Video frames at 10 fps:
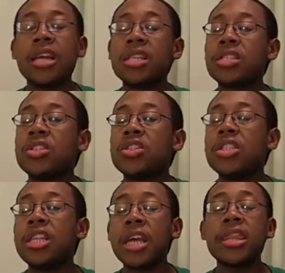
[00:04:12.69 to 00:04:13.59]
It's
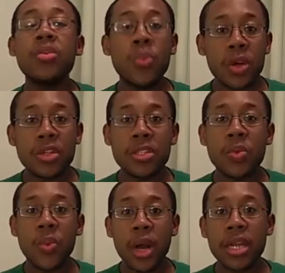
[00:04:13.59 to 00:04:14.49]
nothing worse
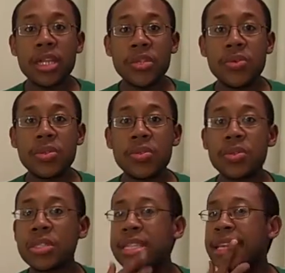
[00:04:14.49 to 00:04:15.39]
than walking into a
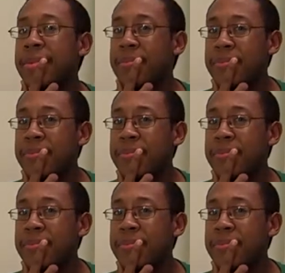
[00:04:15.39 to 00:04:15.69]
store saying,